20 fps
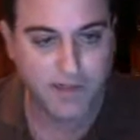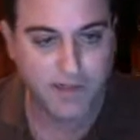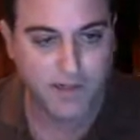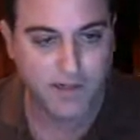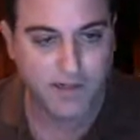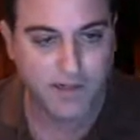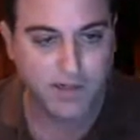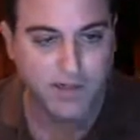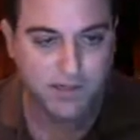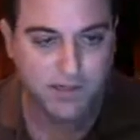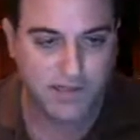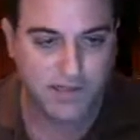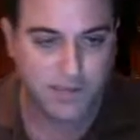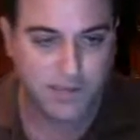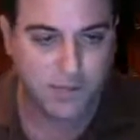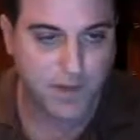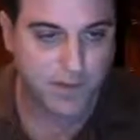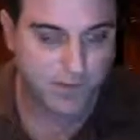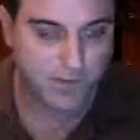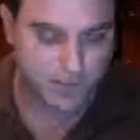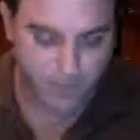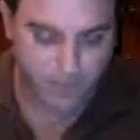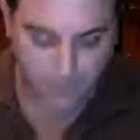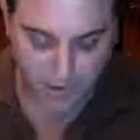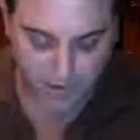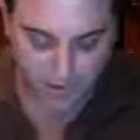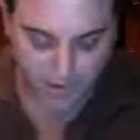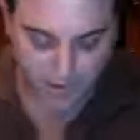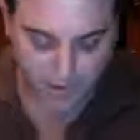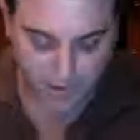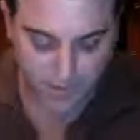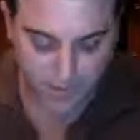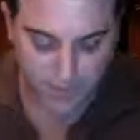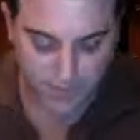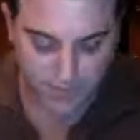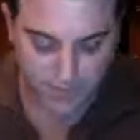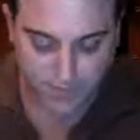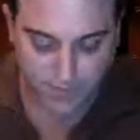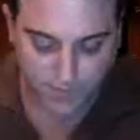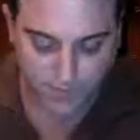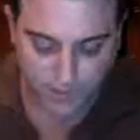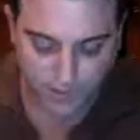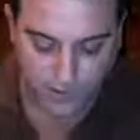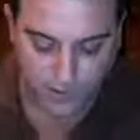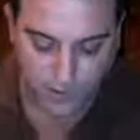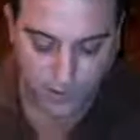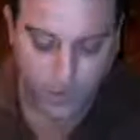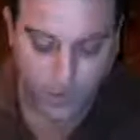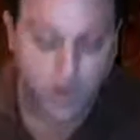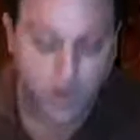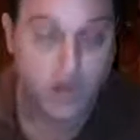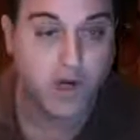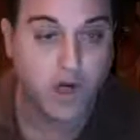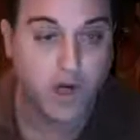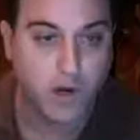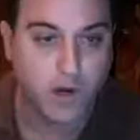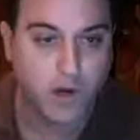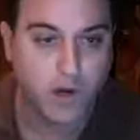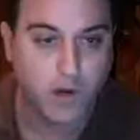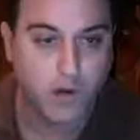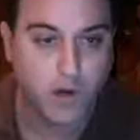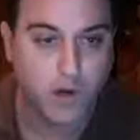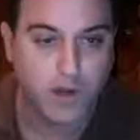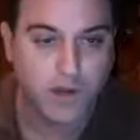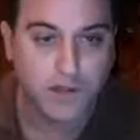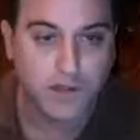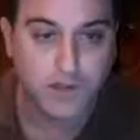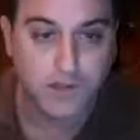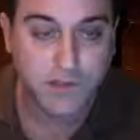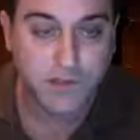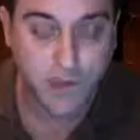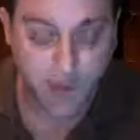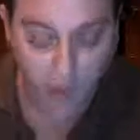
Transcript: It doesn't say penis pump. You wouldn't know what it was.